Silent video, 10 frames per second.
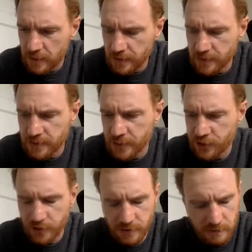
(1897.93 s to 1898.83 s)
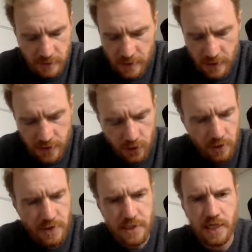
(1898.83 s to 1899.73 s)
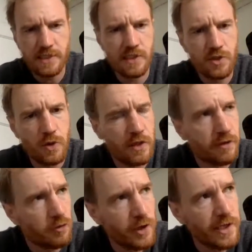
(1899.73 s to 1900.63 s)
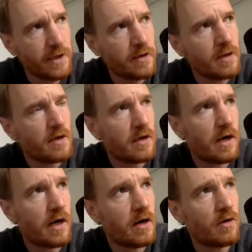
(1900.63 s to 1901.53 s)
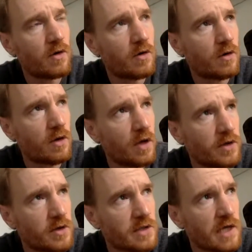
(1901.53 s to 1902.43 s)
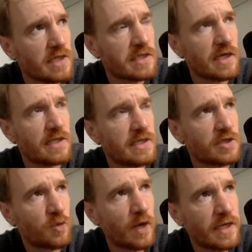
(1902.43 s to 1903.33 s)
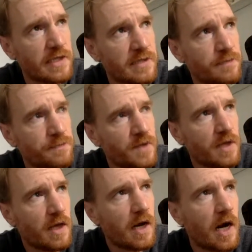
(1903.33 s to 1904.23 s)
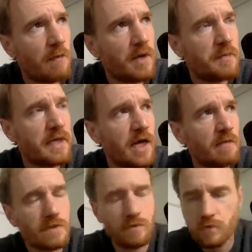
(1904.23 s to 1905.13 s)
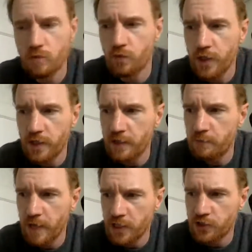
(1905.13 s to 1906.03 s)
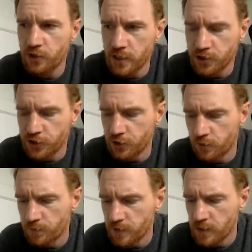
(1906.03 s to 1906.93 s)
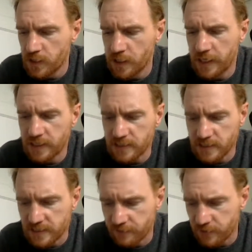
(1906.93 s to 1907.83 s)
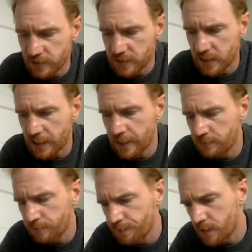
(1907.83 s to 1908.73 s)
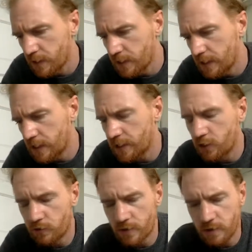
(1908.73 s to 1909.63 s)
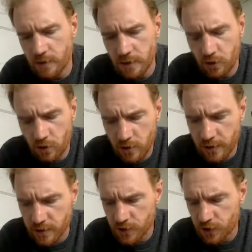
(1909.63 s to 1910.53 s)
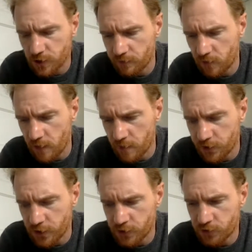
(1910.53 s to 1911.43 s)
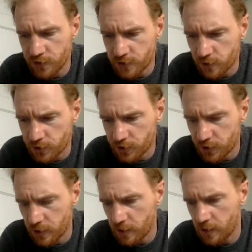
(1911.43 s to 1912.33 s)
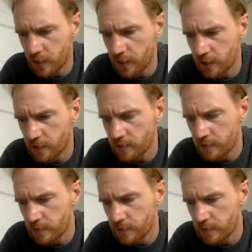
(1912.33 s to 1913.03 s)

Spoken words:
is actually as early as 1923, or along those lines in the 1920s. But it becomes really a major issue in the 1970s. And the early history of climate change research and